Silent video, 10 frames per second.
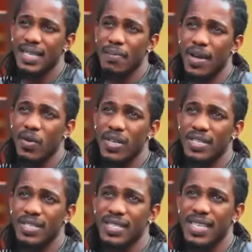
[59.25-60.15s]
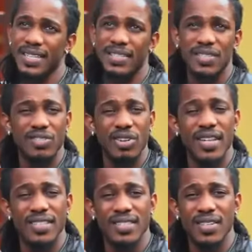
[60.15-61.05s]
He's a man who set
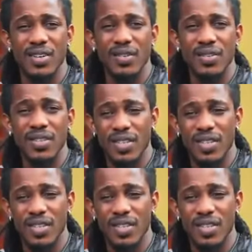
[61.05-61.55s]
trends, you know,